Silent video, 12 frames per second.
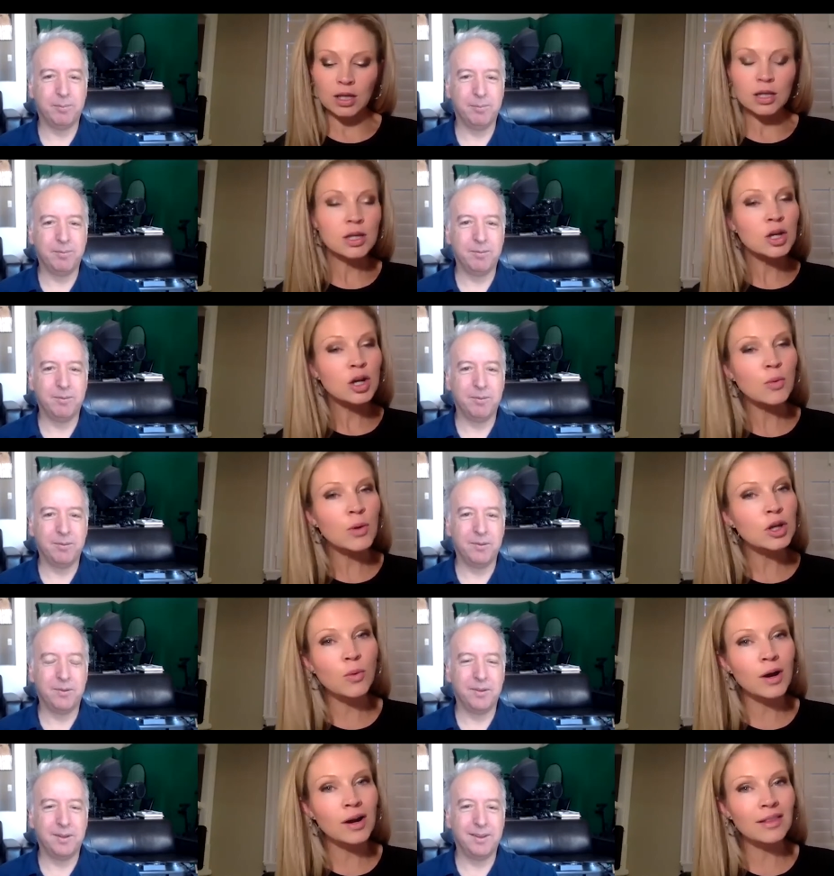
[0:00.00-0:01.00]
Speaker 1: you know, when
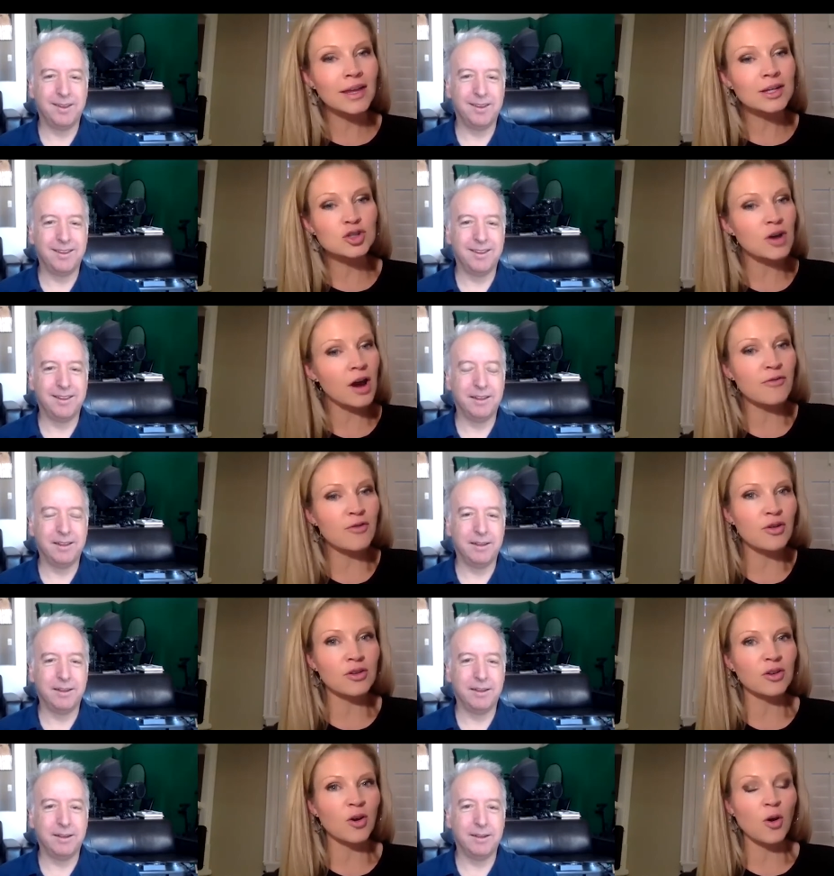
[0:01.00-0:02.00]
you want to like travel
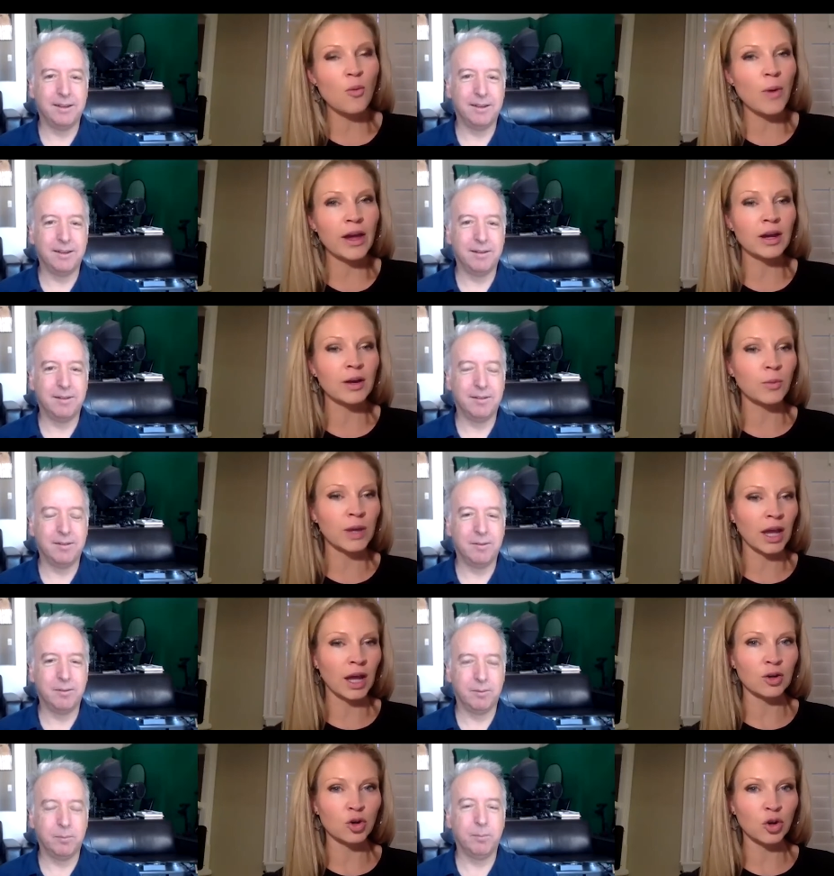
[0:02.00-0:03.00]
or go away on a
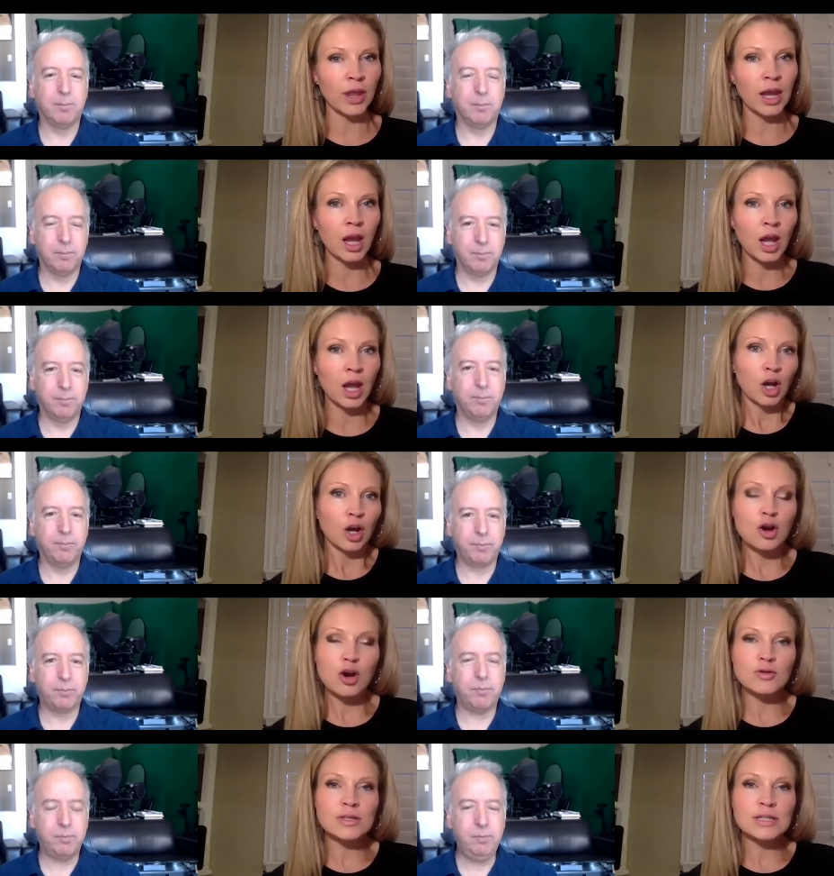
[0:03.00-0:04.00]
weekend or like
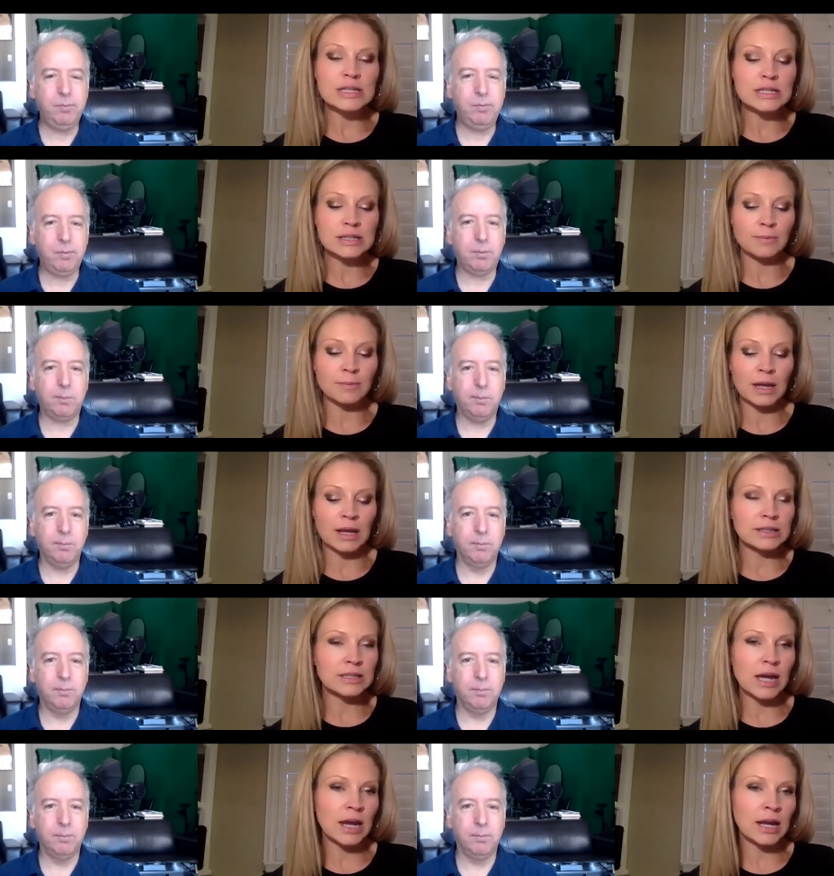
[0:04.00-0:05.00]
go see something,
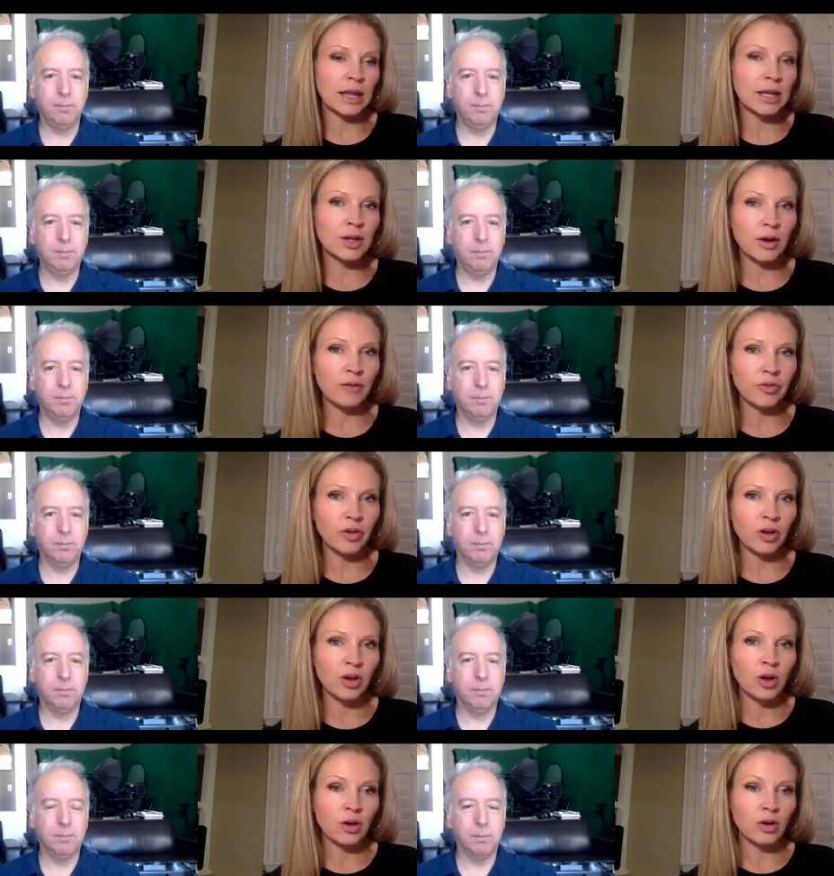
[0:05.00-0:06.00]
it's kind of like you have to
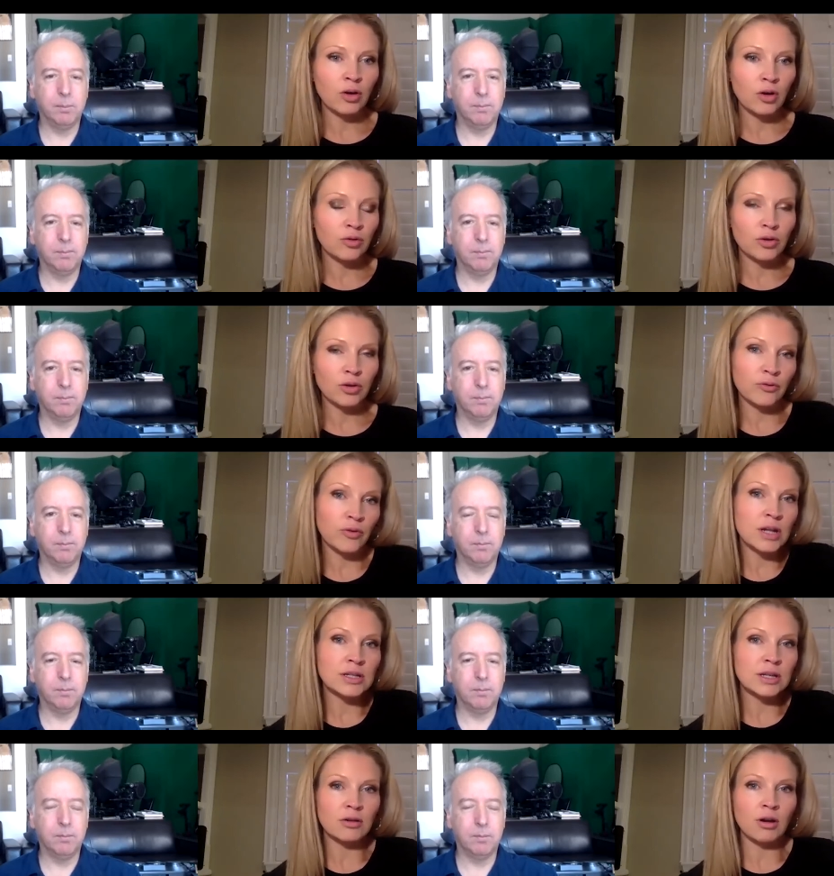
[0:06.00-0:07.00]
go through your
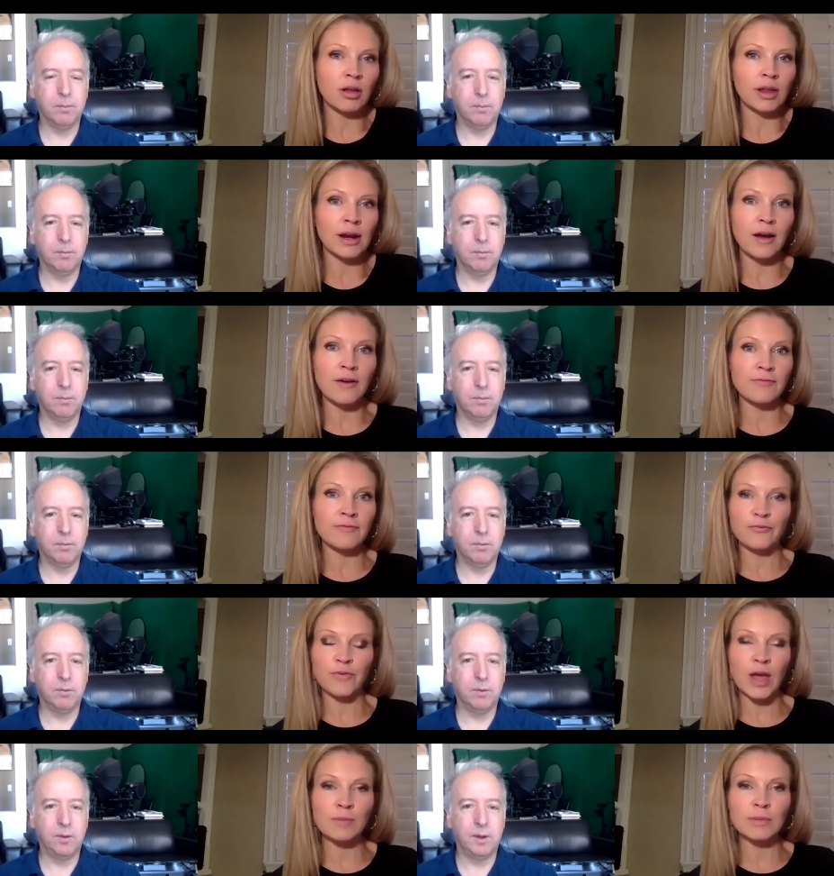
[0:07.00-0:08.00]
friends that are all like have
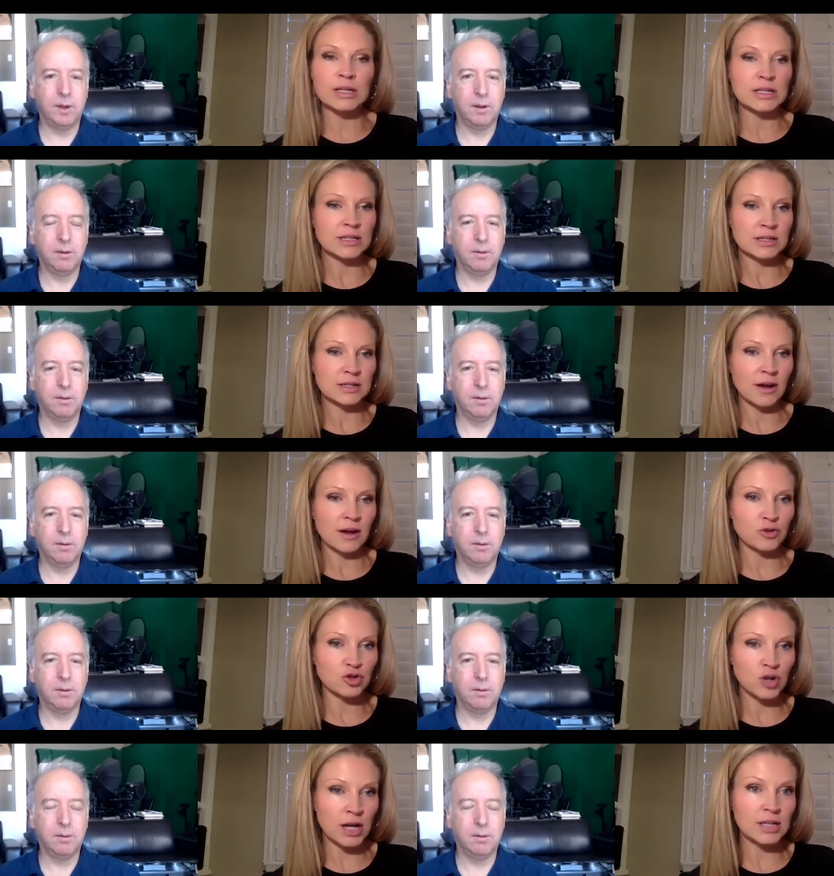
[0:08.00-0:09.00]
families and stuff
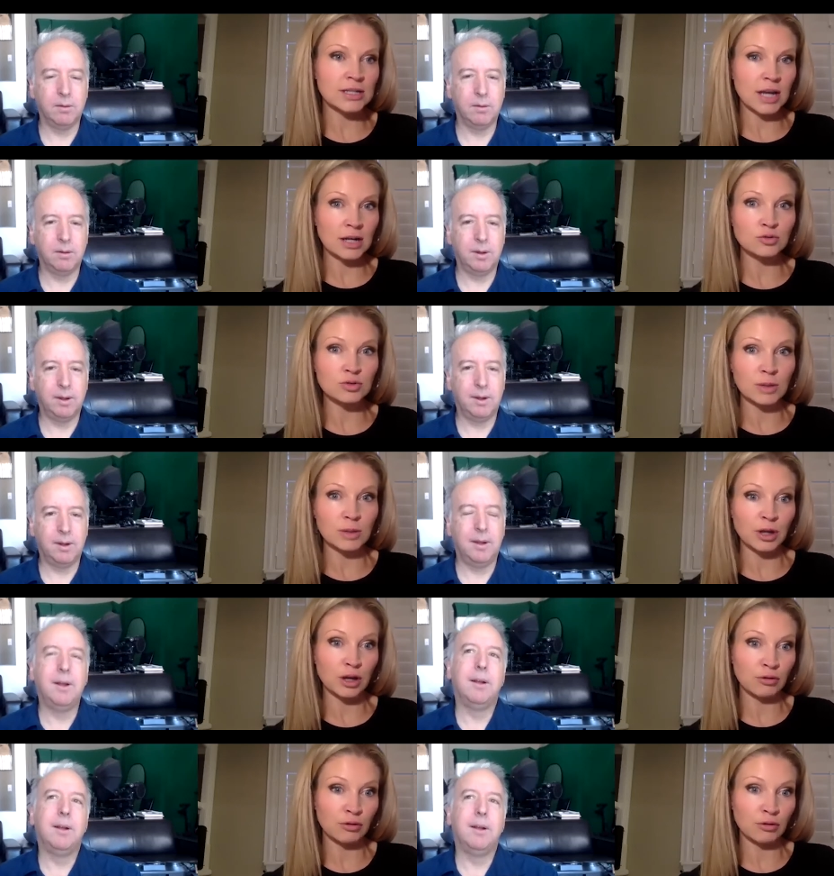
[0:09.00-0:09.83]
and try to schedule something.